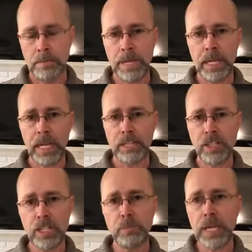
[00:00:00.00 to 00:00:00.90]
But
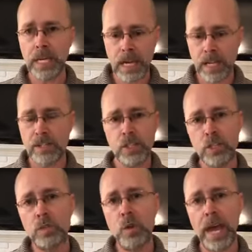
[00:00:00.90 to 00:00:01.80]
just because
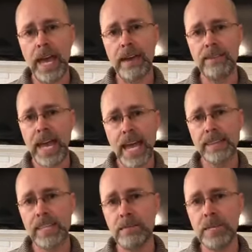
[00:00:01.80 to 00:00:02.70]
you have
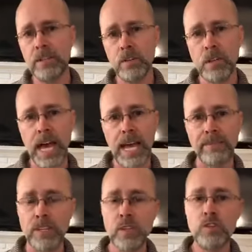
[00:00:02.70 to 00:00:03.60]
had them in your
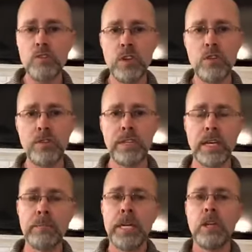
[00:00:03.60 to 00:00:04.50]
life and you knew
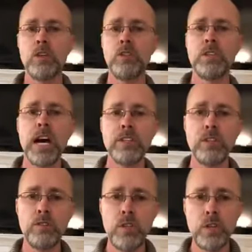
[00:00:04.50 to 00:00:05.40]
them, you
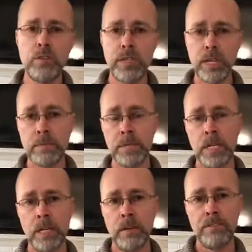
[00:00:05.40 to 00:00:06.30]
thought you knew them
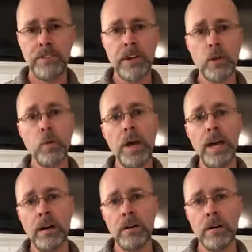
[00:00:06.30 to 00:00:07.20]
very
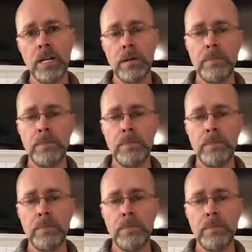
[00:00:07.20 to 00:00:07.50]
well,